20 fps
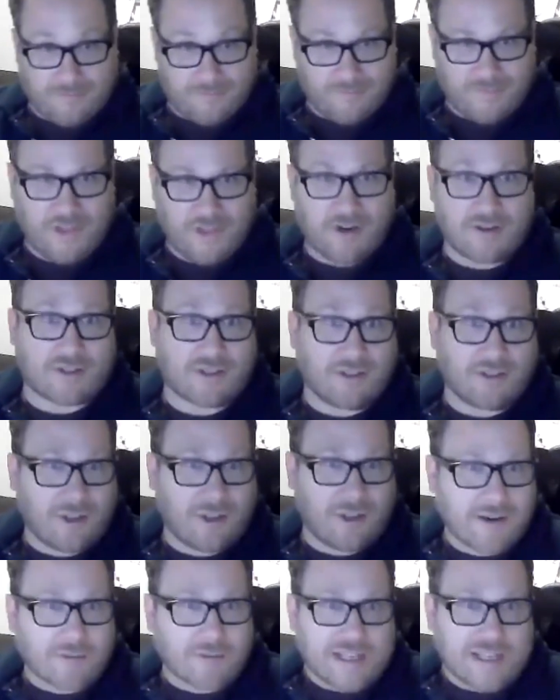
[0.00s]
There's a
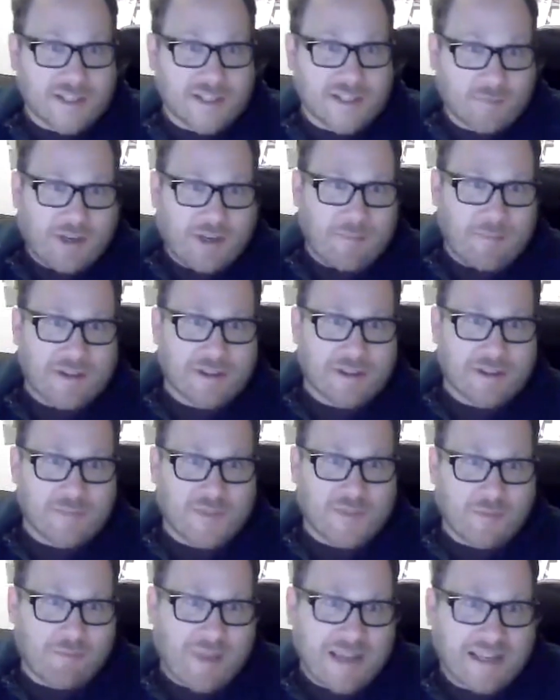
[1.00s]
lot of reasons, but I mean,
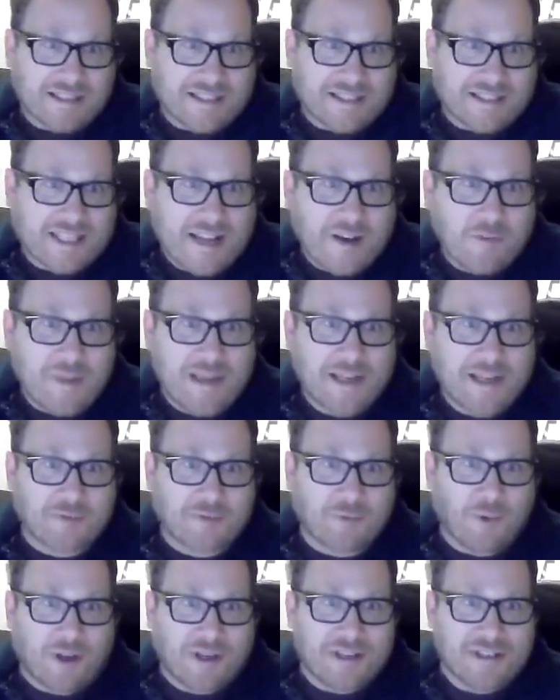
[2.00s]
the single
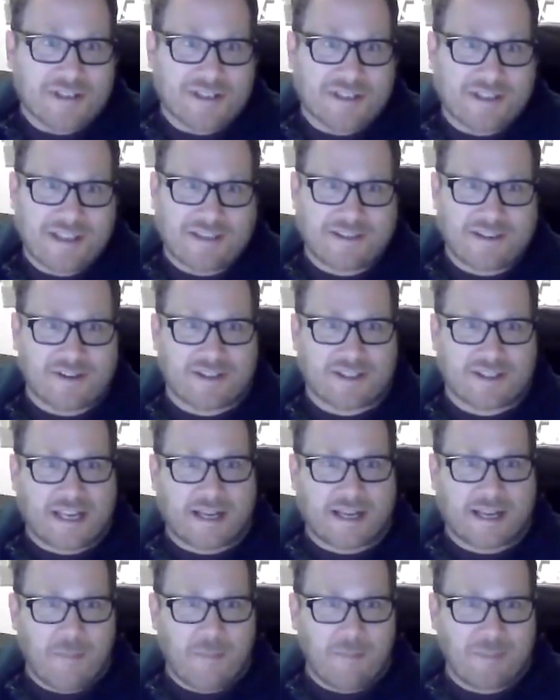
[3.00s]
biggest one is that there's an
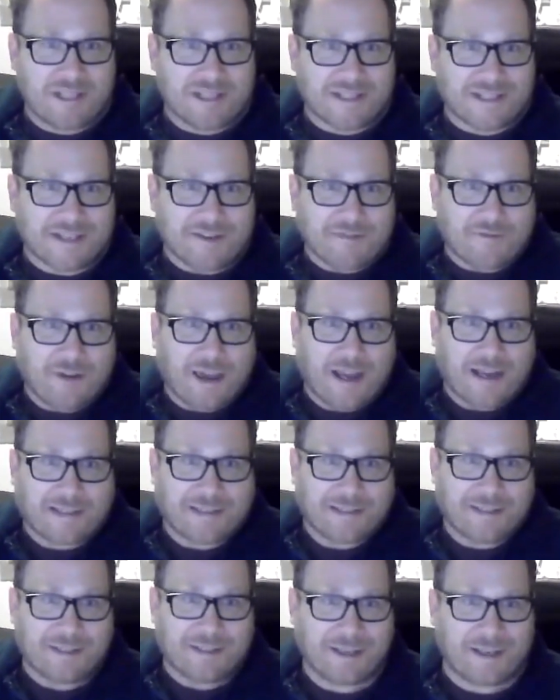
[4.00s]
incumbency
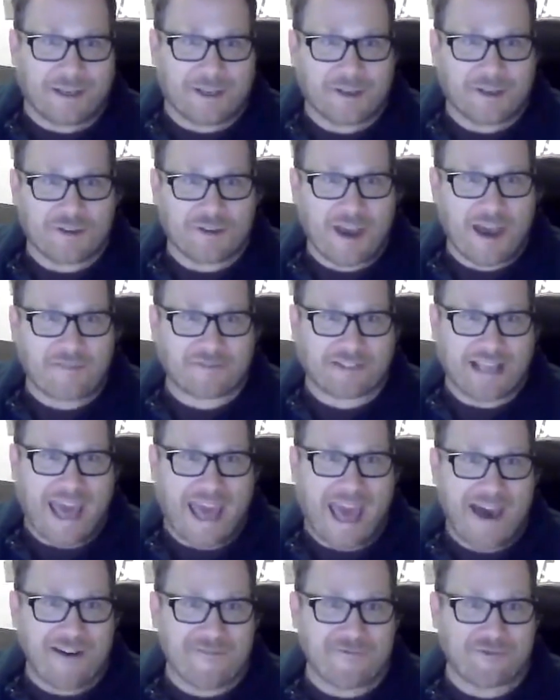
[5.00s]
effect. You have to
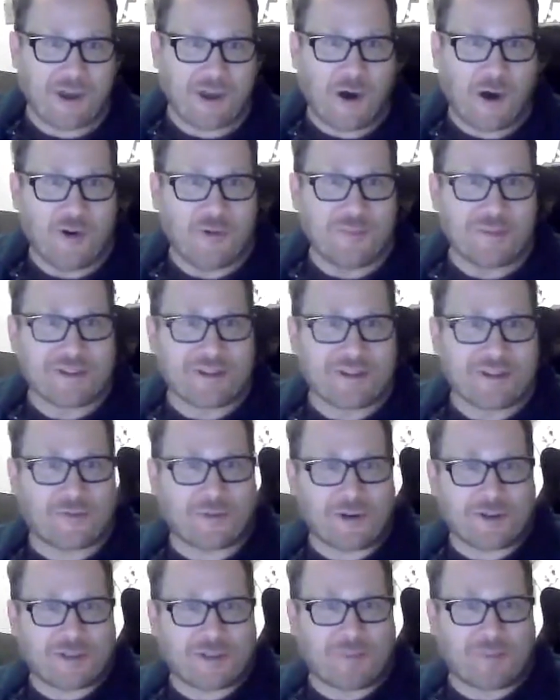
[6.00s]
have the home in the
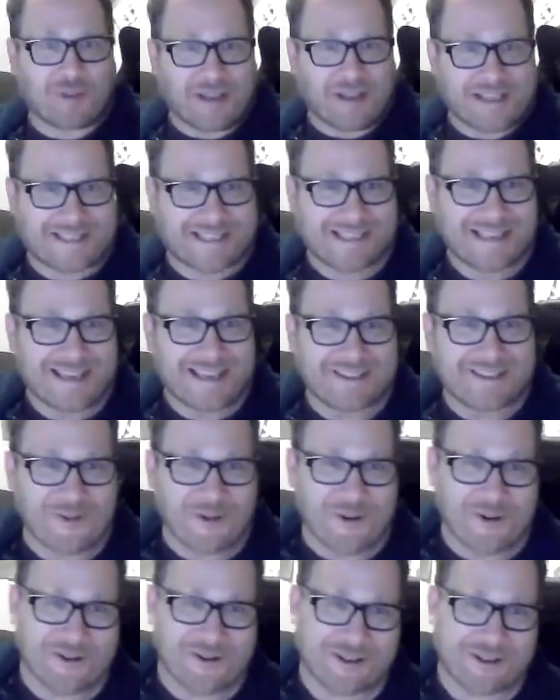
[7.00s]
first place in
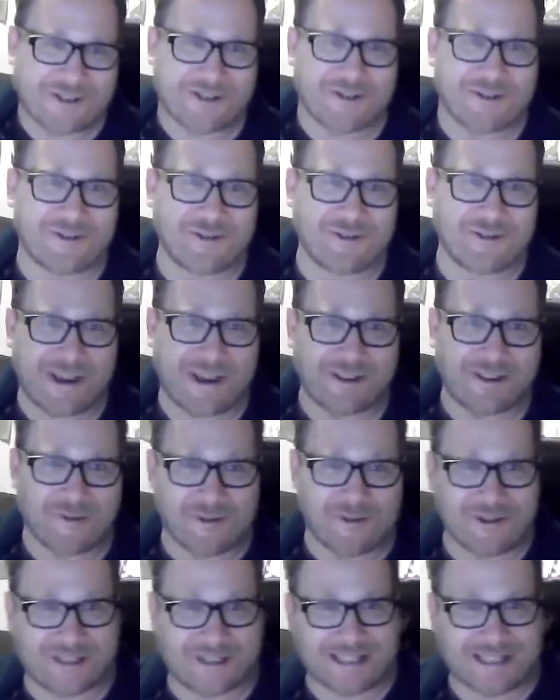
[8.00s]
order to
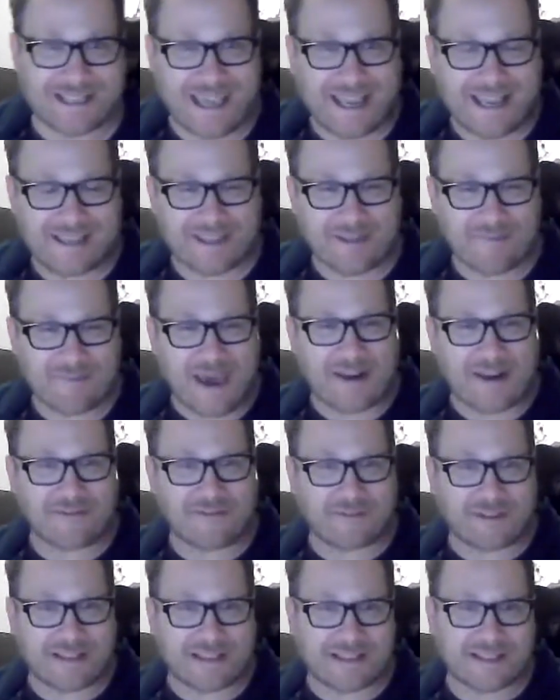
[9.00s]
gain the
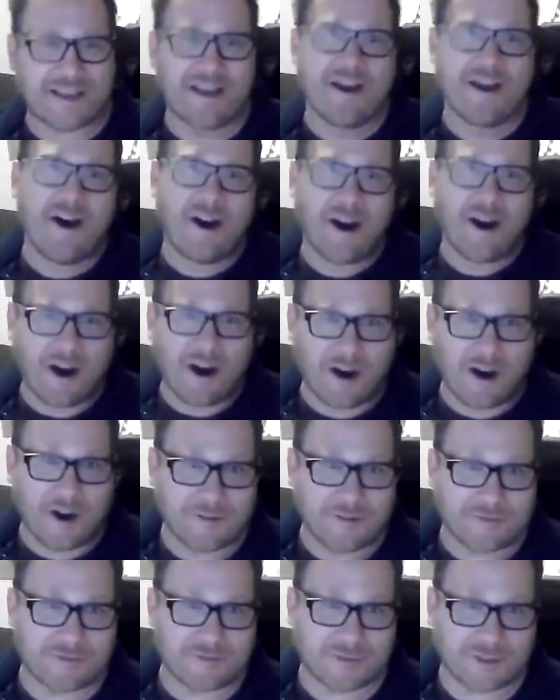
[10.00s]
benefits
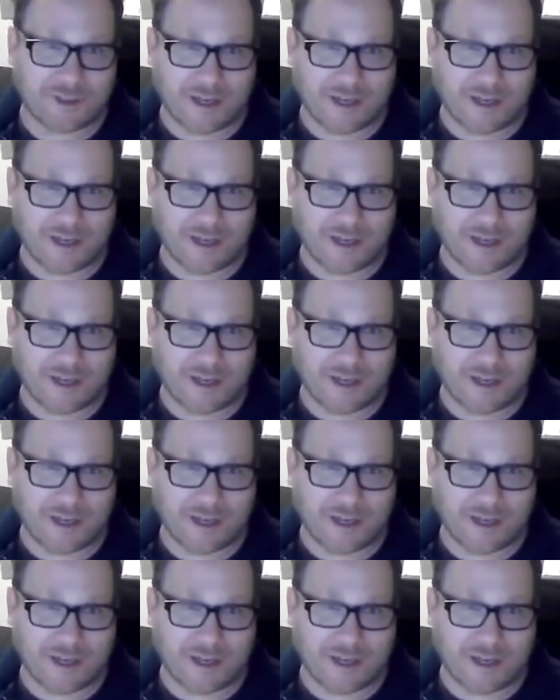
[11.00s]
of